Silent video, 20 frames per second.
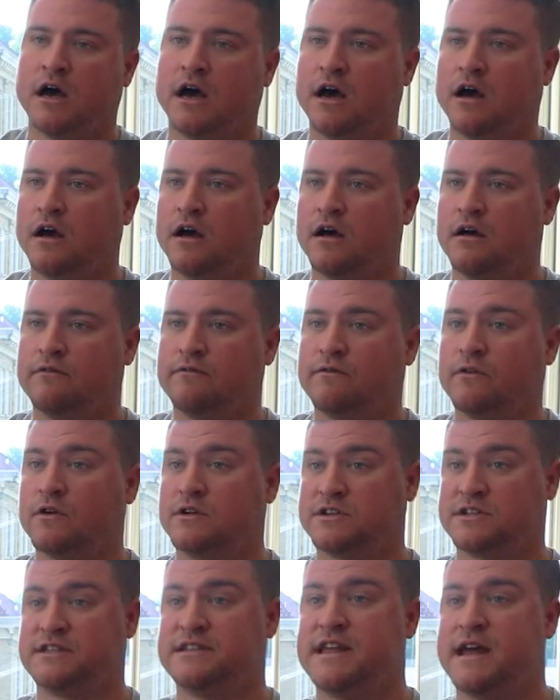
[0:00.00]
a
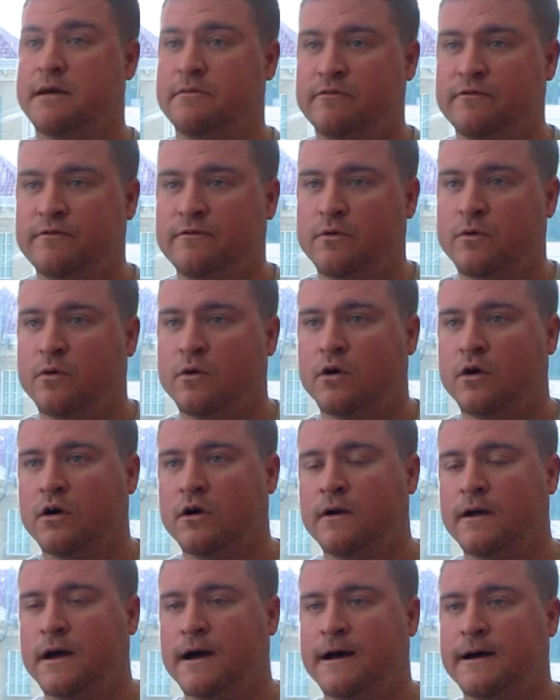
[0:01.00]
first step
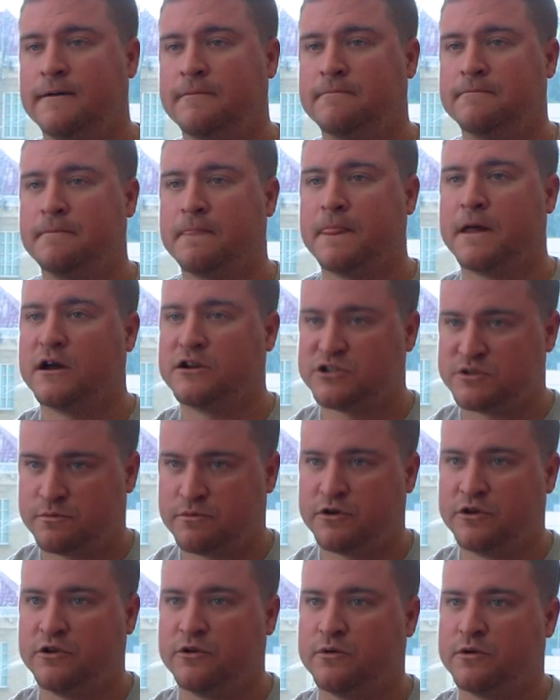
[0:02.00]
for um,
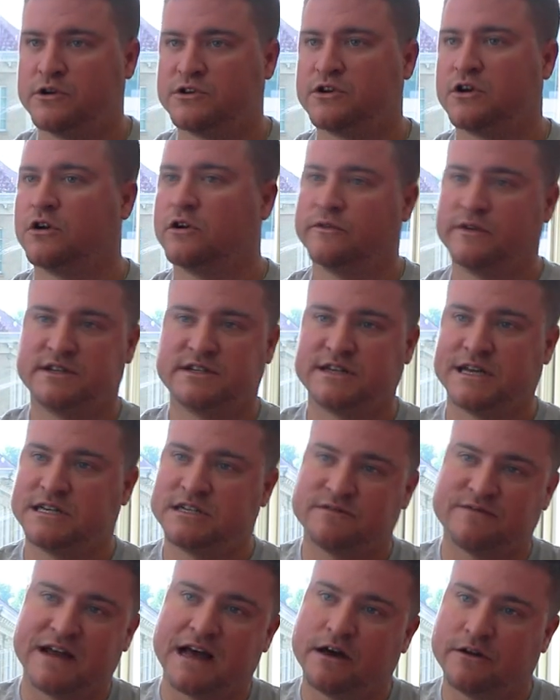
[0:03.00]
entrepreneurs or early
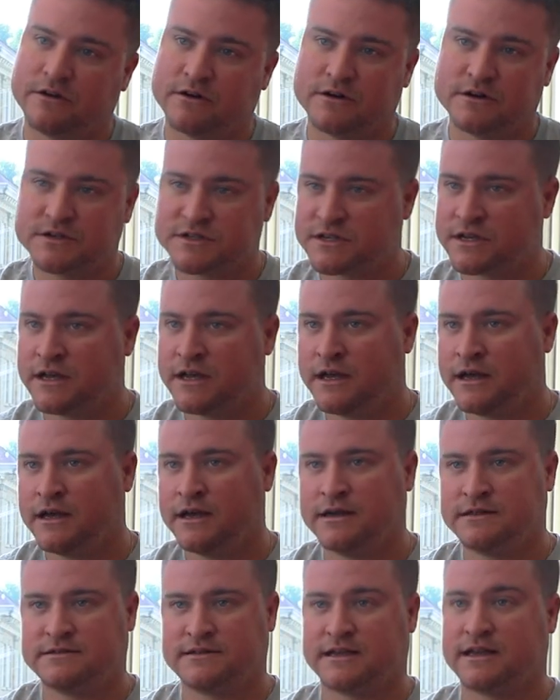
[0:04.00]
stage founders
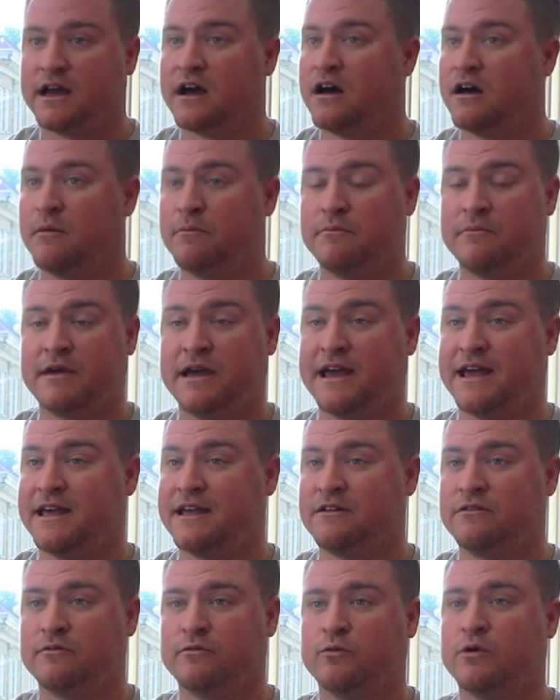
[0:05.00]
to come
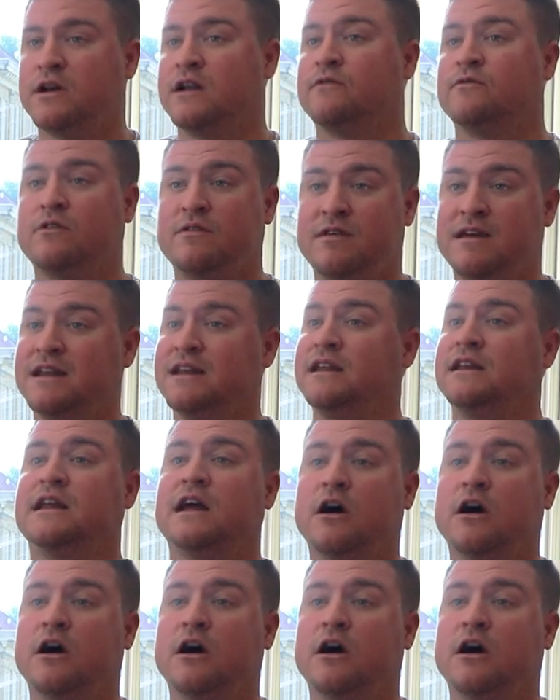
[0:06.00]
and whatever they need